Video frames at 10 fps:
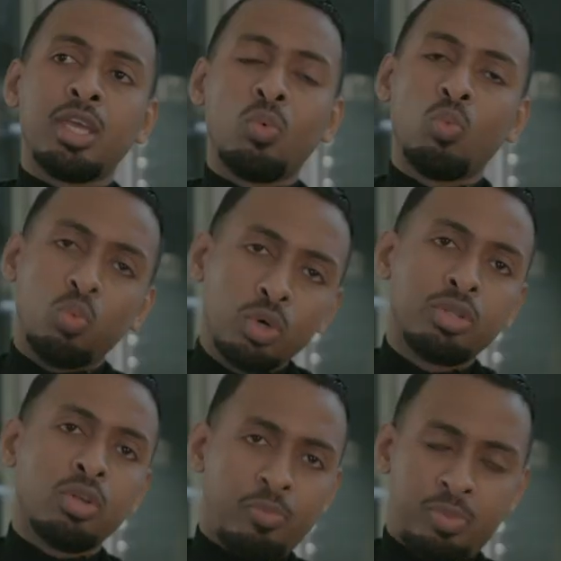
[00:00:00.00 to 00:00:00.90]
it
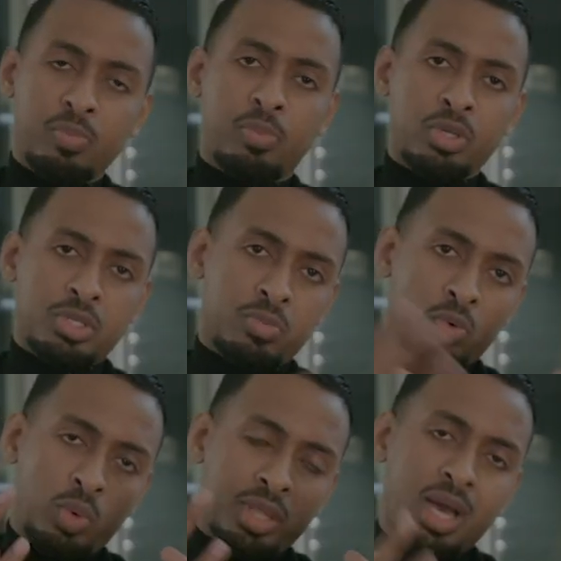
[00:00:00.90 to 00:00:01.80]
would not be
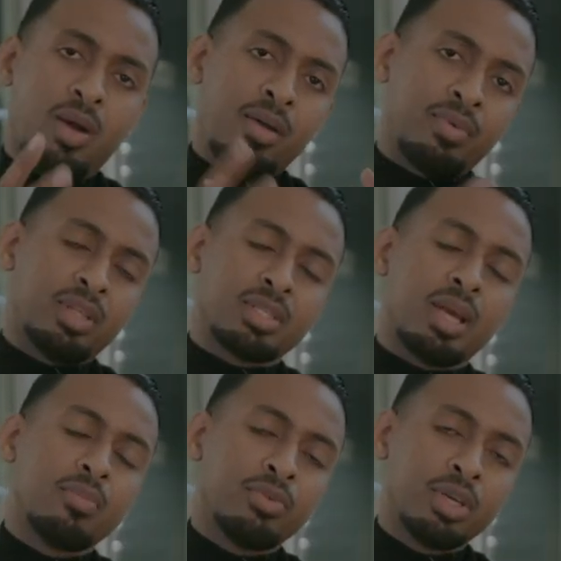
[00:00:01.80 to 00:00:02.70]
impossible without having the
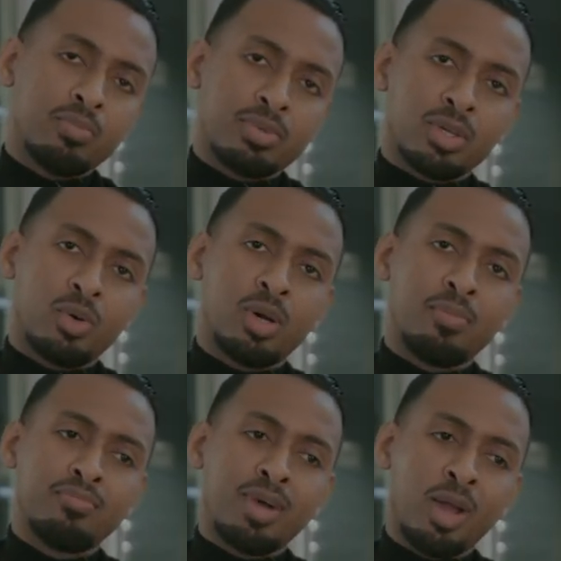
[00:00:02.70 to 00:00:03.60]
time freedom. So
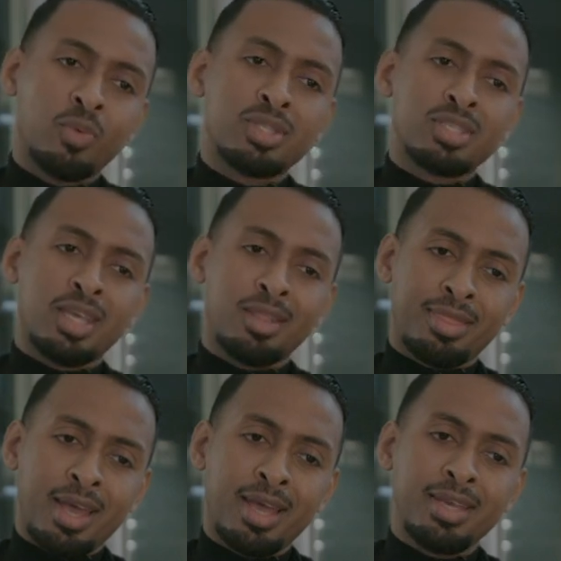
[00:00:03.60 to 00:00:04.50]
I would say
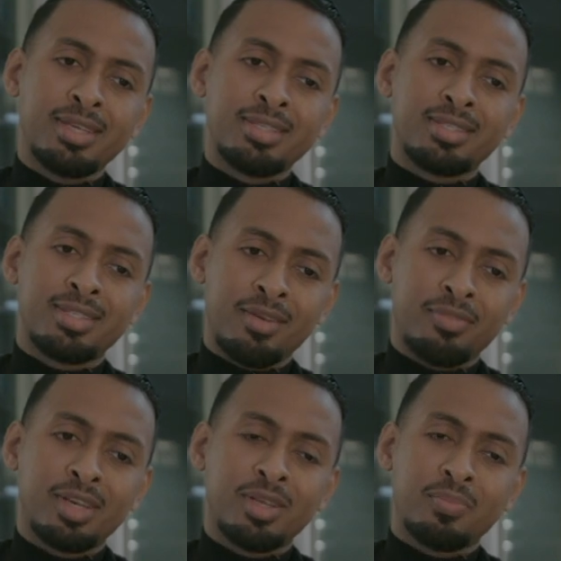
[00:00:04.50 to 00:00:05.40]
that is
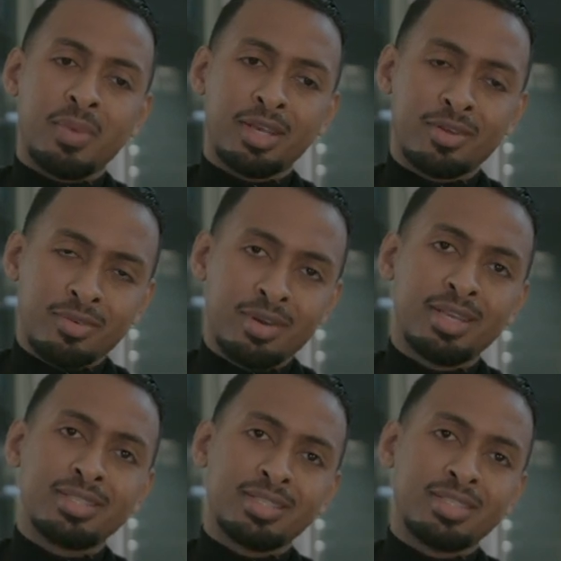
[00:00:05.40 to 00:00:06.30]
definitely my
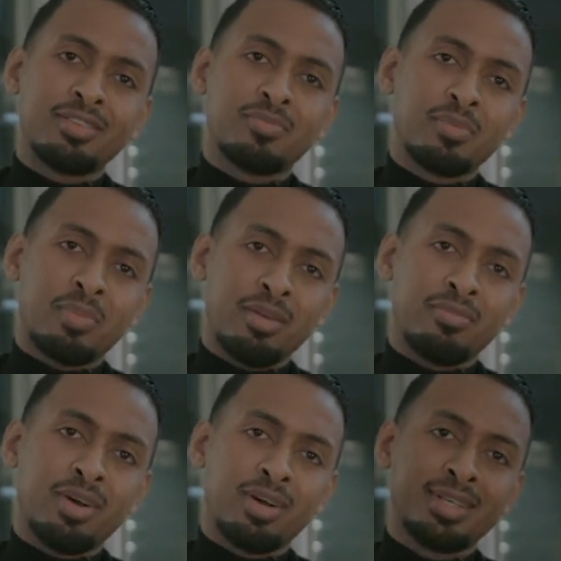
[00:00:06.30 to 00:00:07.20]
greatest achievement by
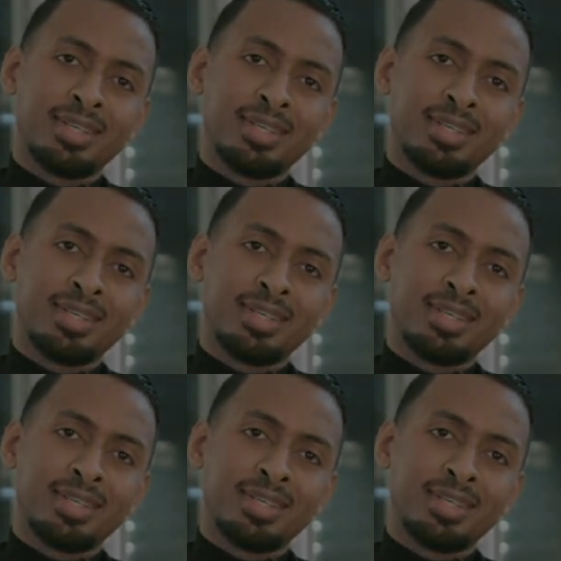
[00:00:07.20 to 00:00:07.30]
far.